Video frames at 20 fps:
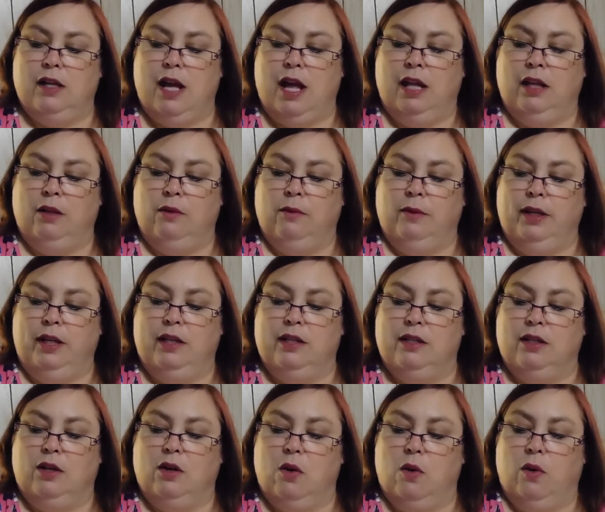Halloween
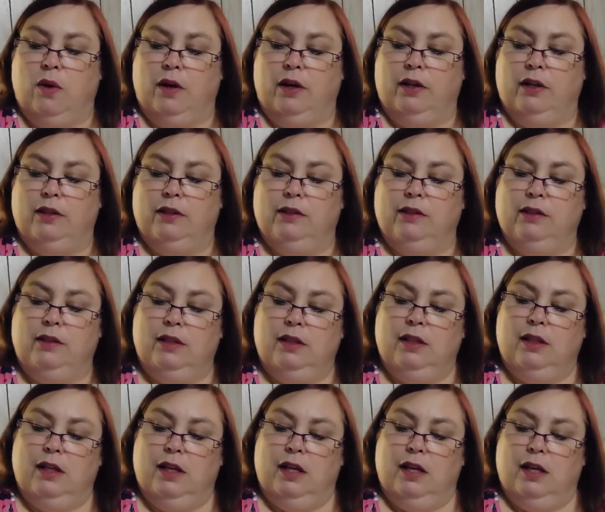decor.
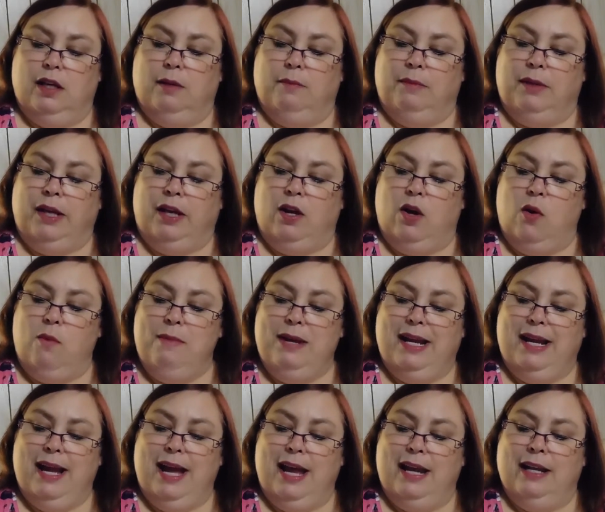I'm like, oh
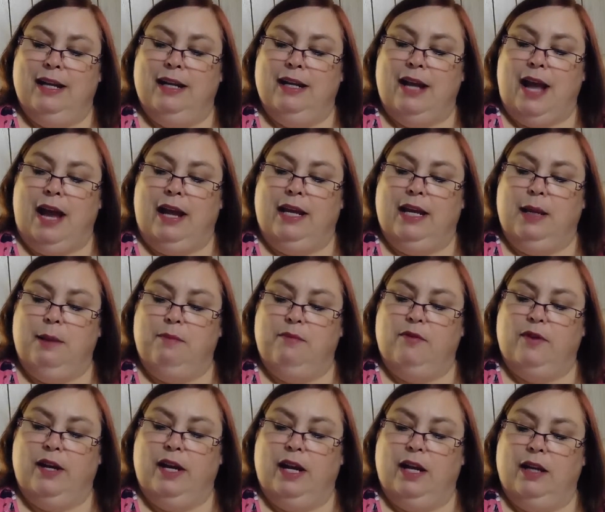my god, I, I keep
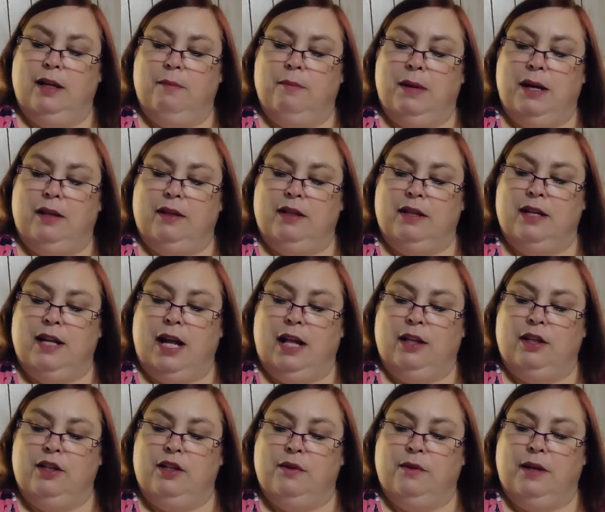forgetting about the
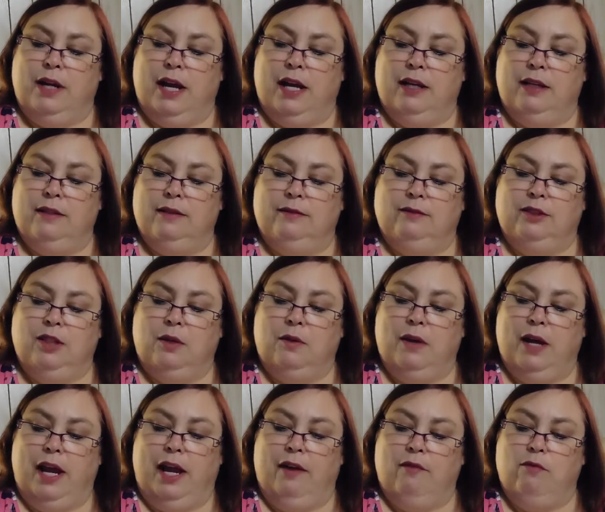Dollar Tree. I
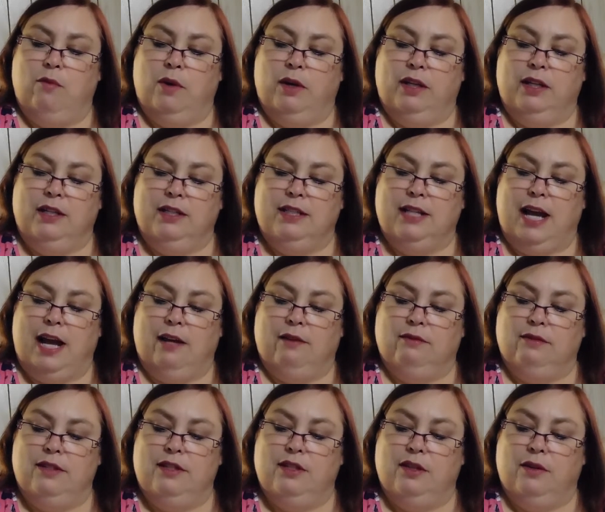don't have one in
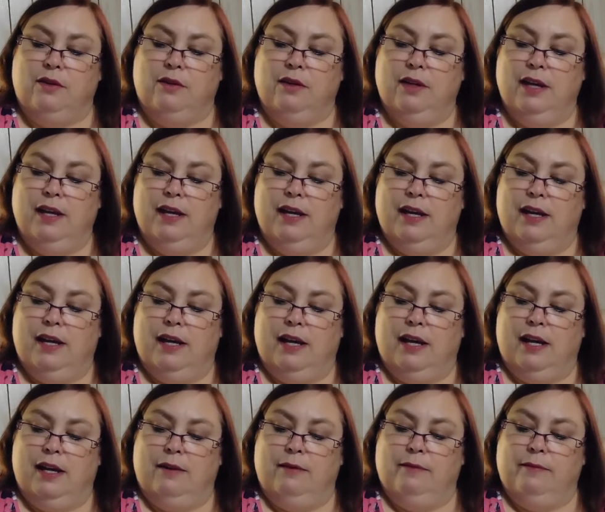town, so
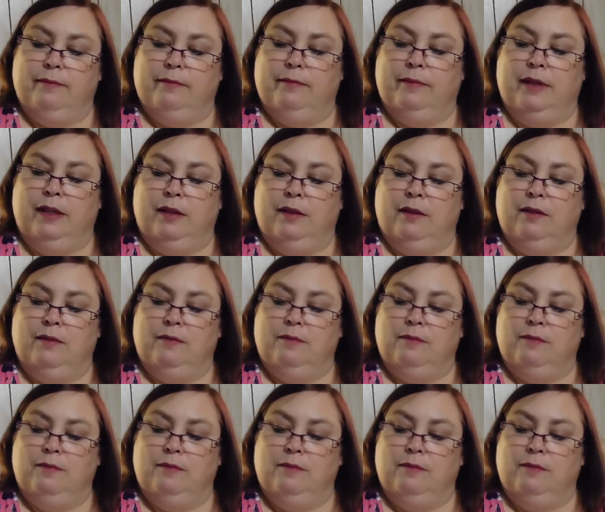it